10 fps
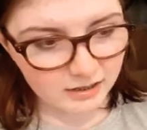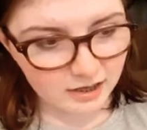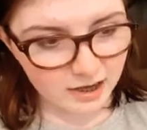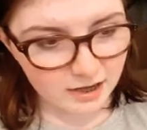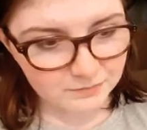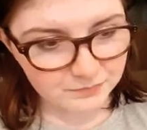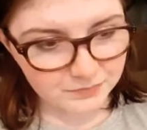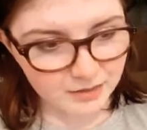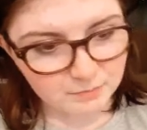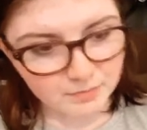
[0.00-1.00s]

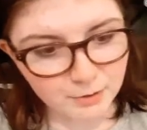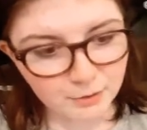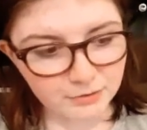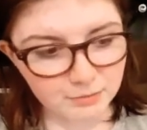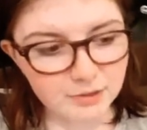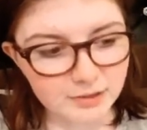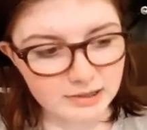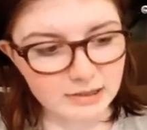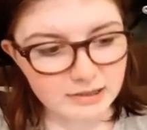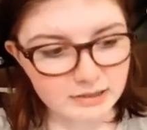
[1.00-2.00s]
my boyfriend Percy,
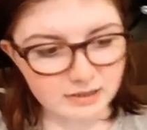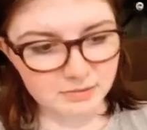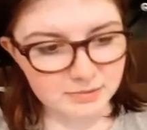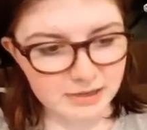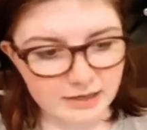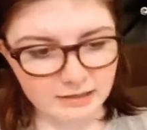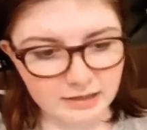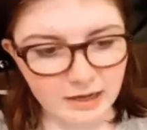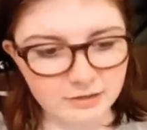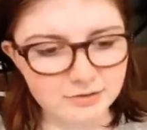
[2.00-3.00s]
he's the son of Poseidon,
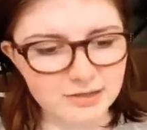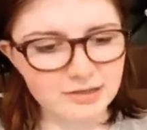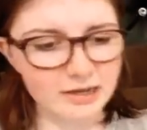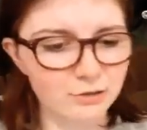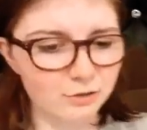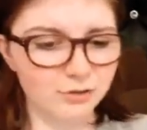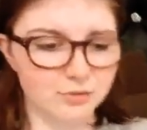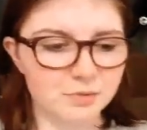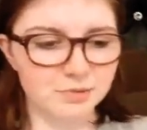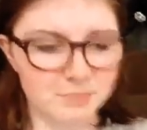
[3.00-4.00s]
and there's this kid who shows
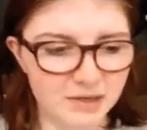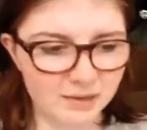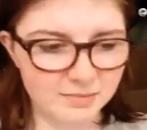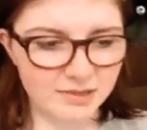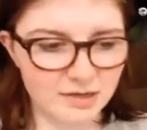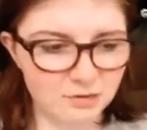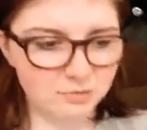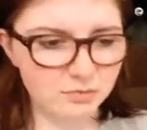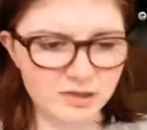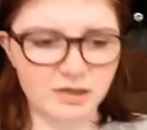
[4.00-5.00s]
up sometimes, Nico,
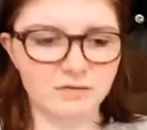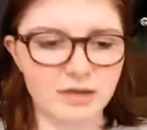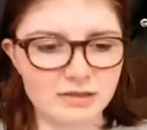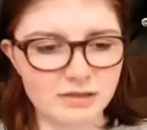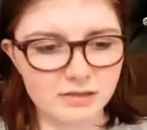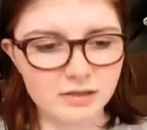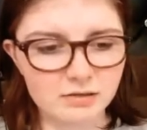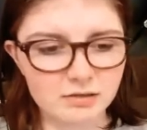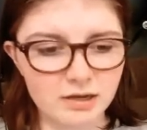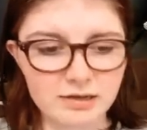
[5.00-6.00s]
son of Hades,
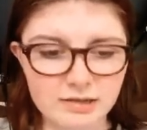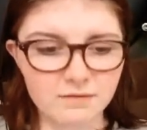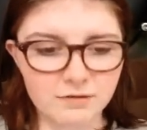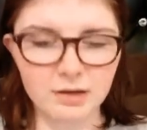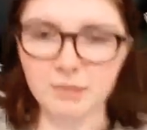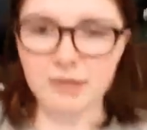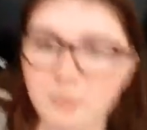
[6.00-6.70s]
except for them, and